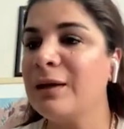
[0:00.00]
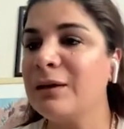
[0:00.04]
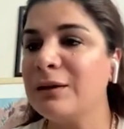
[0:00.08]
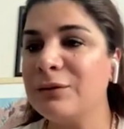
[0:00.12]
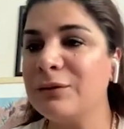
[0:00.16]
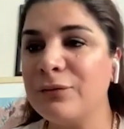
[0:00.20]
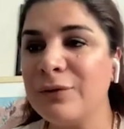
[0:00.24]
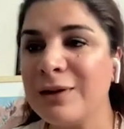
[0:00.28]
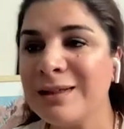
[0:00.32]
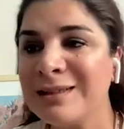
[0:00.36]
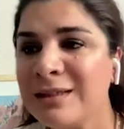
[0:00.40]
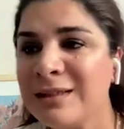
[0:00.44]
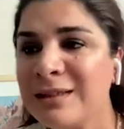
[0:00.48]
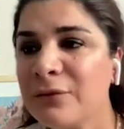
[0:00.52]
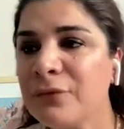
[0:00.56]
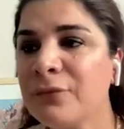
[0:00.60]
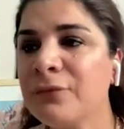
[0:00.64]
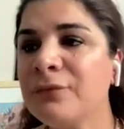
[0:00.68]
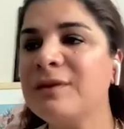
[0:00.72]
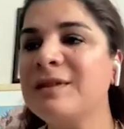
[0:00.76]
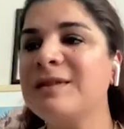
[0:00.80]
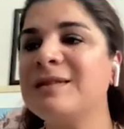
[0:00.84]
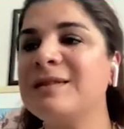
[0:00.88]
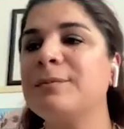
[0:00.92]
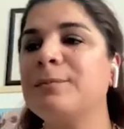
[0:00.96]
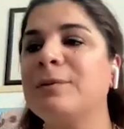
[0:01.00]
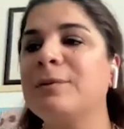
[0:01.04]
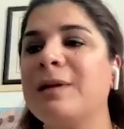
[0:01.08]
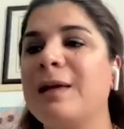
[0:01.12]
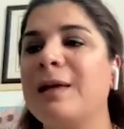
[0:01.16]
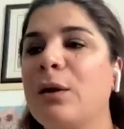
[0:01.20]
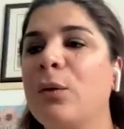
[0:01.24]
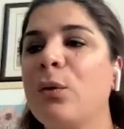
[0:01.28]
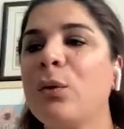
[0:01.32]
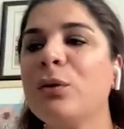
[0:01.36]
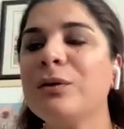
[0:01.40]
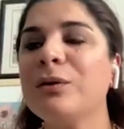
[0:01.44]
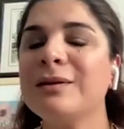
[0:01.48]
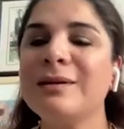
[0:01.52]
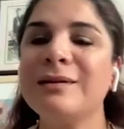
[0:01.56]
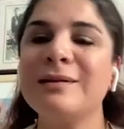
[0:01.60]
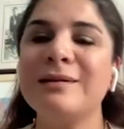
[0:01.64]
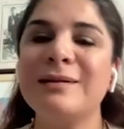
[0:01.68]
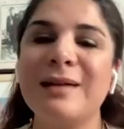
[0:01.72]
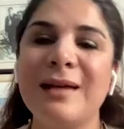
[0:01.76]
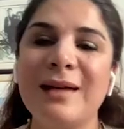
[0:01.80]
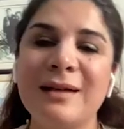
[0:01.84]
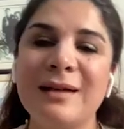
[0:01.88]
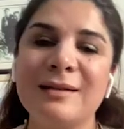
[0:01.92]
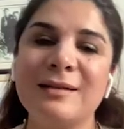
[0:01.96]
The what if display only
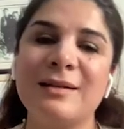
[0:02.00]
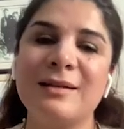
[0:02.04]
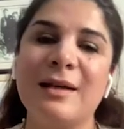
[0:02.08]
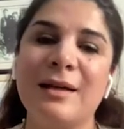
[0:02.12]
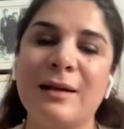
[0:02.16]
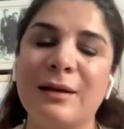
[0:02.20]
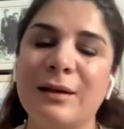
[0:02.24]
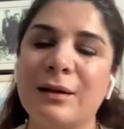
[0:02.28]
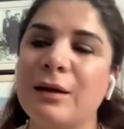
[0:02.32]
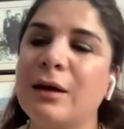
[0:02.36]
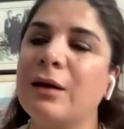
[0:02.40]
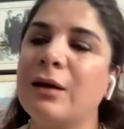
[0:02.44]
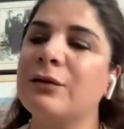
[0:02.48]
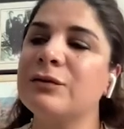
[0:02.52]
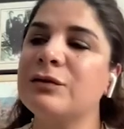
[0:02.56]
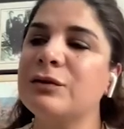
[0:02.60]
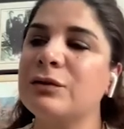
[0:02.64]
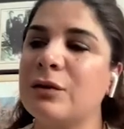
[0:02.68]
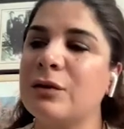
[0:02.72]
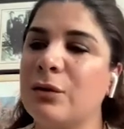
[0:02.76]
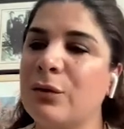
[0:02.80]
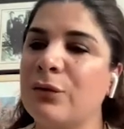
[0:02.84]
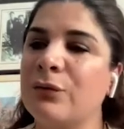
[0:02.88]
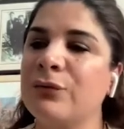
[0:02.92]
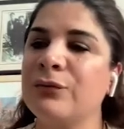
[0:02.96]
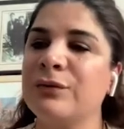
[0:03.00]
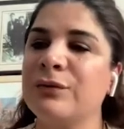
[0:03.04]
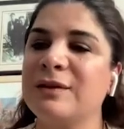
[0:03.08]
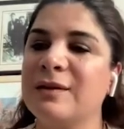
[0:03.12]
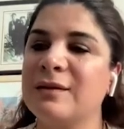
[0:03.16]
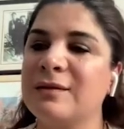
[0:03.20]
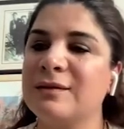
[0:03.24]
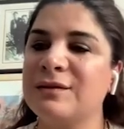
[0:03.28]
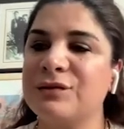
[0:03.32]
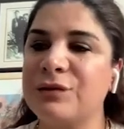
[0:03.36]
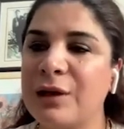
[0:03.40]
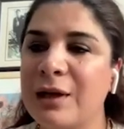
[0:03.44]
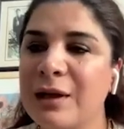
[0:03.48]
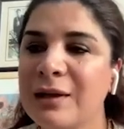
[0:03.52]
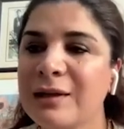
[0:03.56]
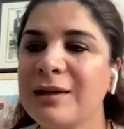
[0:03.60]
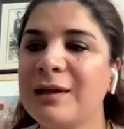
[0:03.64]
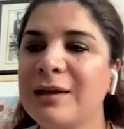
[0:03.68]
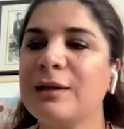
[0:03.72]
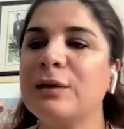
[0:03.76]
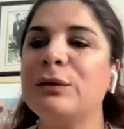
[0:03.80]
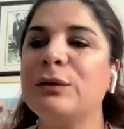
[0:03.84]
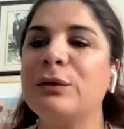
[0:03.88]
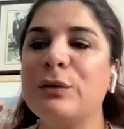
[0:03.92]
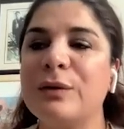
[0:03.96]
takes account of the drug
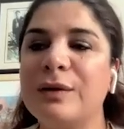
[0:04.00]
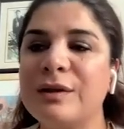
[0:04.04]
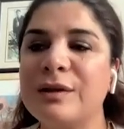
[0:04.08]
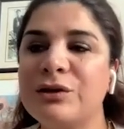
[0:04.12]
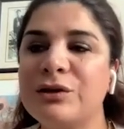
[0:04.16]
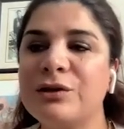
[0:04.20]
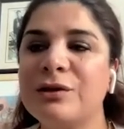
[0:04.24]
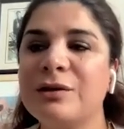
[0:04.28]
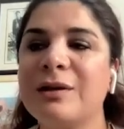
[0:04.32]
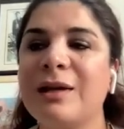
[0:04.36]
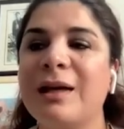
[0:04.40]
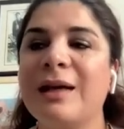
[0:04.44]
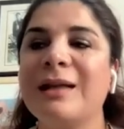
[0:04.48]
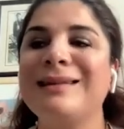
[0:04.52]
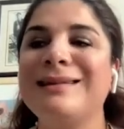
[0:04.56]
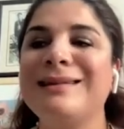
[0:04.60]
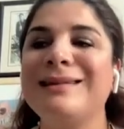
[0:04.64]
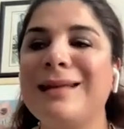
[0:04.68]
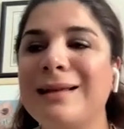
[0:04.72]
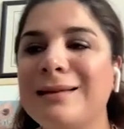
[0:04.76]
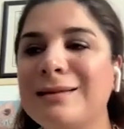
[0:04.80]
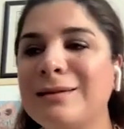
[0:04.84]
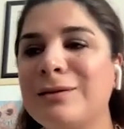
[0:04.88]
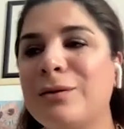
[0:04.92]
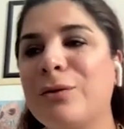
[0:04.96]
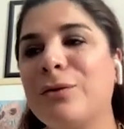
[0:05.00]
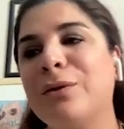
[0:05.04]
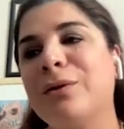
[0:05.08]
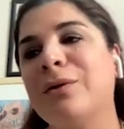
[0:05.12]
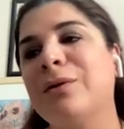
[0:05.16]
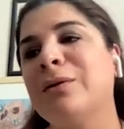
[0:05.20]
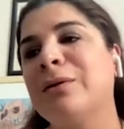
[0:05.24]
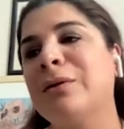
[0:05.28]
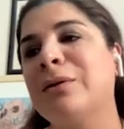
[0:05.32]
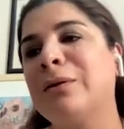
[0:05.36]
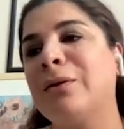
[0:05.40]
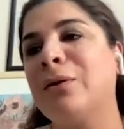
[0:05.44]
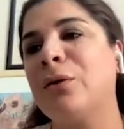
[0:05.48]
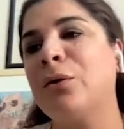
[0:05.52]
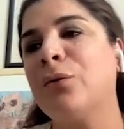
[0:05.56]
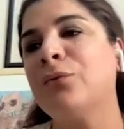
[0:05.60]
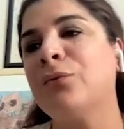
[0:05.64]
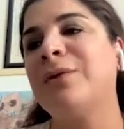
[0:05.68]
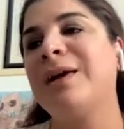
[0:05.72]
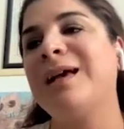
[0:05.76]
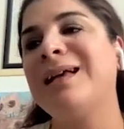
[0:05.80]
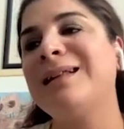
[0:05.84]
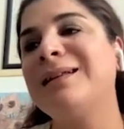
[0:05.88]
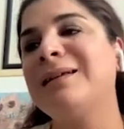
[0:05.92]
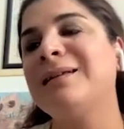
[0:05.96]
in question and not
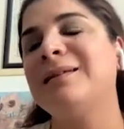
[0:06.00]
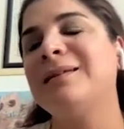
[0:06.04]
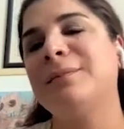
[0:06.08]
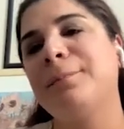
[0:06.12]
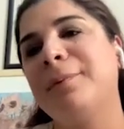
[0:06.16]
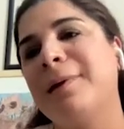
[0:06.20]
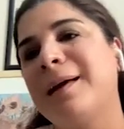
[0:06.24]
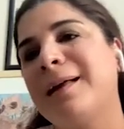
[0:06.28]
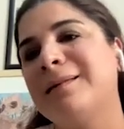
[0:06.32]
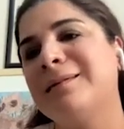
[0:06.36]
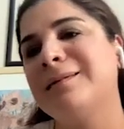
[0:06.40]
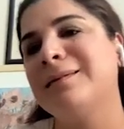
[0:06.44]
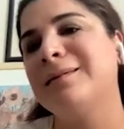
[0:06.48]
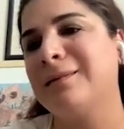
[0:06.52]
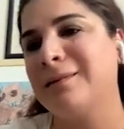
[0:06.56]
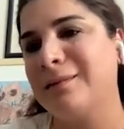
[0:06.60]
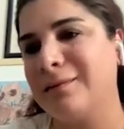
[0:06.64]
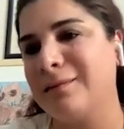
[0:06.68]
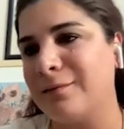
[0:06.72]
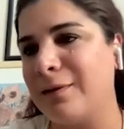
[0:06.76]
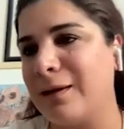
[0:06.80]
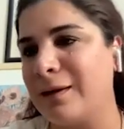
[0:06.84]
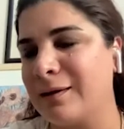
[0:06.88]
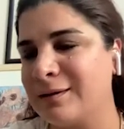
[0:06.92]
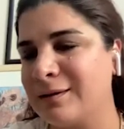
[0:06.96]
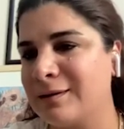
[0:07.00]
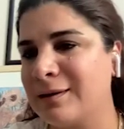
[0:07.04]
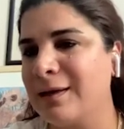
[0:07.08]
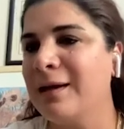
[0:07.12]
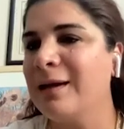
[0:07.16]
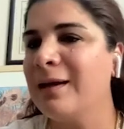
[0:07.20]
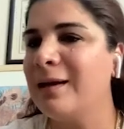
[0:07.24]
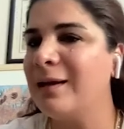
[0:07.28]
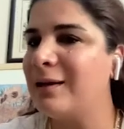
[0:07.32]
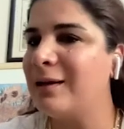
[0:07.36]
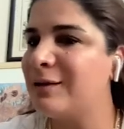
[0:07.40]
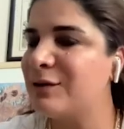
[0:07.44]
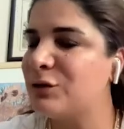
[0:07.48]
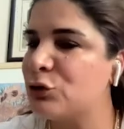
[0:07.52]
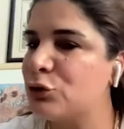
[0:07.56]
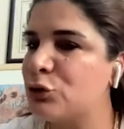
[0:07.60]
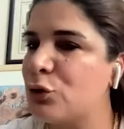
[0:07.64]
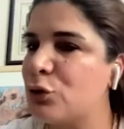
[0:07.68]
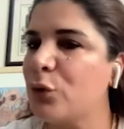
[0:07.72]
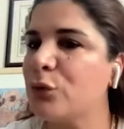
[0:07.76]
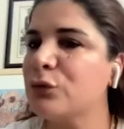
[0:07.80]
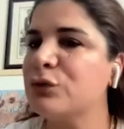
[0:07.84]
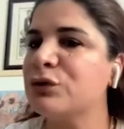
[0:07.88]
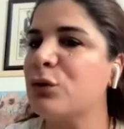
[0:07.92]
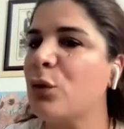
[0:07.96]
of any dependent drugs. It
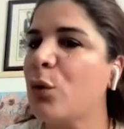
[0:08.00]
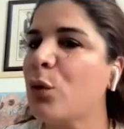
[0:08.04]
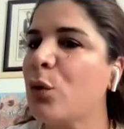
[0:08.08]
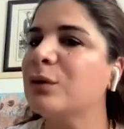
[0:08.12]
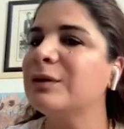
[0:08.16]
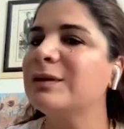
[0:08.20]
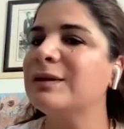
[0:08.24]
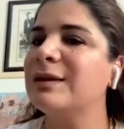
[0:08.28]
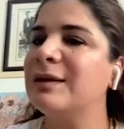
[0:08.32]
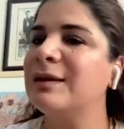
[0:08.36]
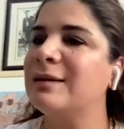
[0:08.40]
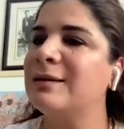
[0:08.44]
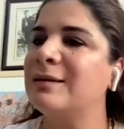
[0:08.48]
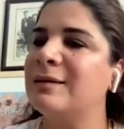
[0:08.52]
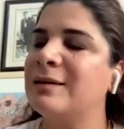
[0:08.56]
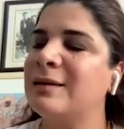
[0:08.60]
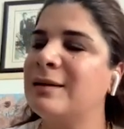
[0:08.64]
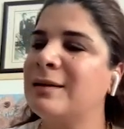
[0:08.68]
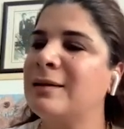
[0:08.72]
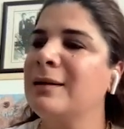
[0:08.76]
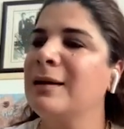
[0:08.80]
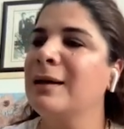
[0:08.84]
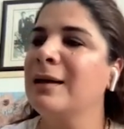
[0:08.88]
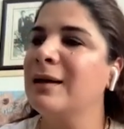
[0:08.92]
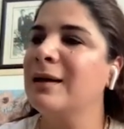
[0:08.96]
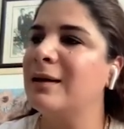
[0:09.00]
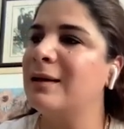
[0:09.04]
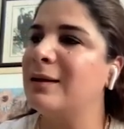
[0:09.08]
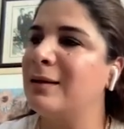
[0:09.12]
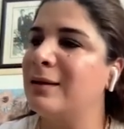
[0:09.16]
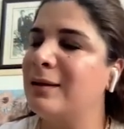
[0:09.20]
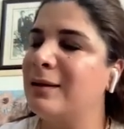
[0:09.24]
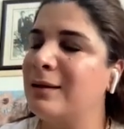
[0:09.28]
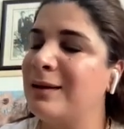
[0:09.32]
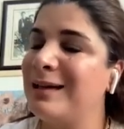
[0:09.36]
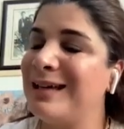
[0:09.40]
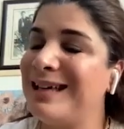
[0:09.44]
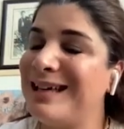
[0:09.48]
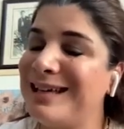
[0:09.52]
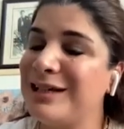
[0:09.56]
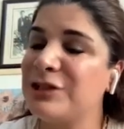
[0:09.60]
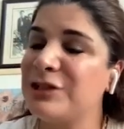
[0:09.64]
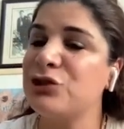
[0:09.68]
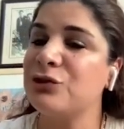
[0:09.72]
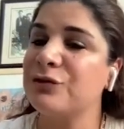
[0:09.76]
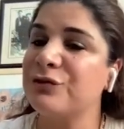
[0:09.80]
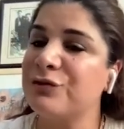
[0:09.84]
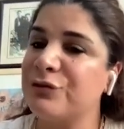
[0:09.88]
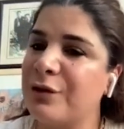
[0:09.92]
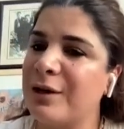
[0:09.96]
shows only the
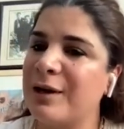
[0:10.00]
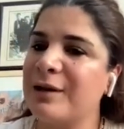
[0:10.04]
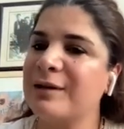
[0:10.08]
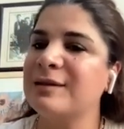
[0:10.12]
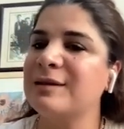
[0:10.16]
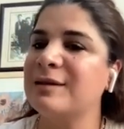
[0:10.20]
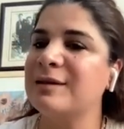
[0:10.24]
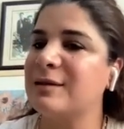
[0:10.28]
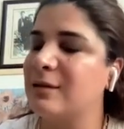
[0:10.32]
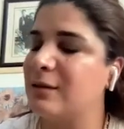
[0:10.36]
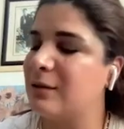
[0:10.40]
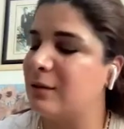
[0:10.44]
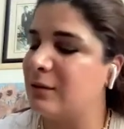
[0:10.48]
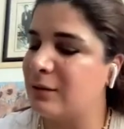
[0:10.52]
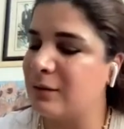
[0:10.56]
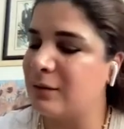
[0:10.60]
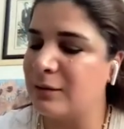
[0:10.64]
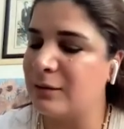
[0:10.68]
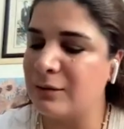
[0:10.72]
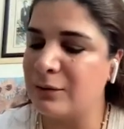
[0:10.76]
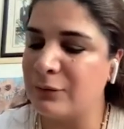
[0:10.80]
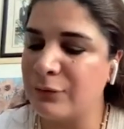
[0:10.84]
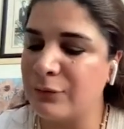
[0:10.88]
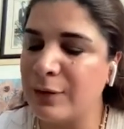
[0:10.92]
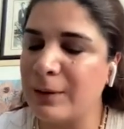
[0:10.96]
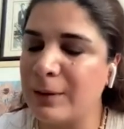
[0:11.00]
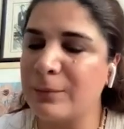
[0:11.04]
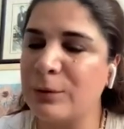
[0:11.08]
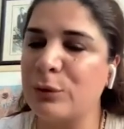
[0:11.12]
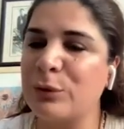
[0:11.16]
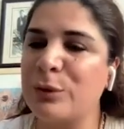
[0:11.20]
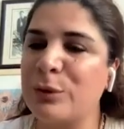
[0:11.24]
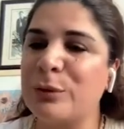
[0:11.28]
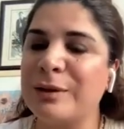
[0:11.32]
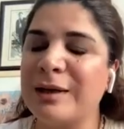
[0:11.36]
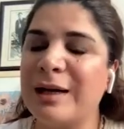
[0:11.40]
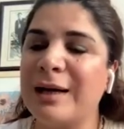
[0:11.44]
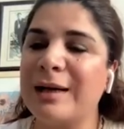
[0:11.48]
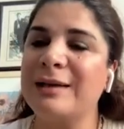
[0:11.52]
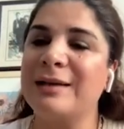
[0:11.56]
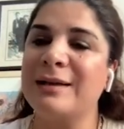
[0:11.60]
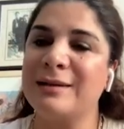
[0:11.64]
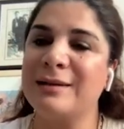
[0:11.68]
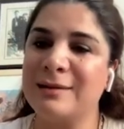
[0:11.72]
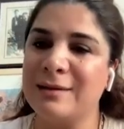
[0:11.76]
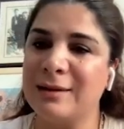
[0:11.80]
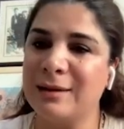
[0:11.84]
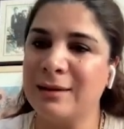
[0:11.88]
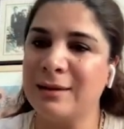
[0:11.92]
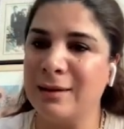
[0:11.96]
each drug's
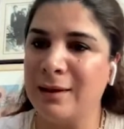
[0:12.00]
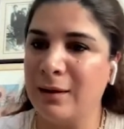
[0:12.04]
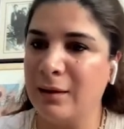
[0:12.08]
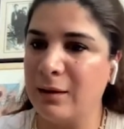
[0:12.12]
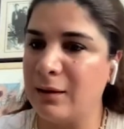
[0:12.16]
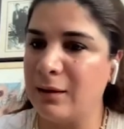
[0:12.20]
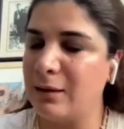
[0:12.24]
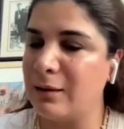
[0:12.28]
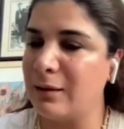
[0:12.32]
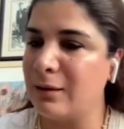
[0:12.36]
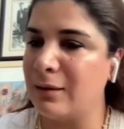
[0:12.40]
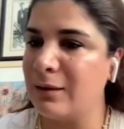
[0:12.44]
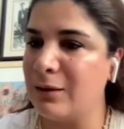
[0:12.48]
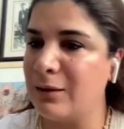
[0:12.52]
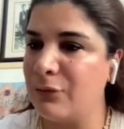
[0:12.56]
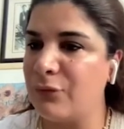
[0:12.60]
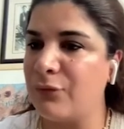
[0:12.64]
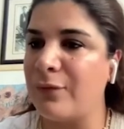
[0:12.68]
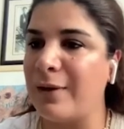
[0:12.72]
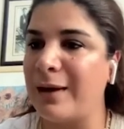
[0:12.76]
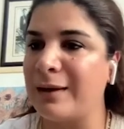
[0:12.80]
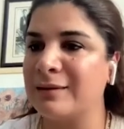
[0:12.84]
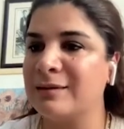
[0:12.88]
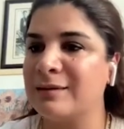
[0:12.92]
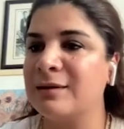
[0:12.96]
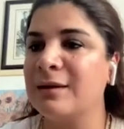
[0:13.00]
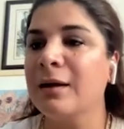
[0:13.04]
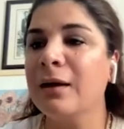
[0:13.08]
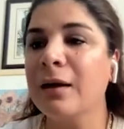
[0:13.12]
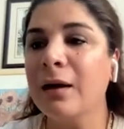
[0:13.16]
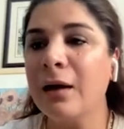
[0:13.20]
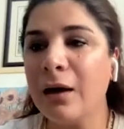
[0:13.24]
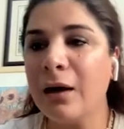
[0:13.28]
pharmacokinetic effect.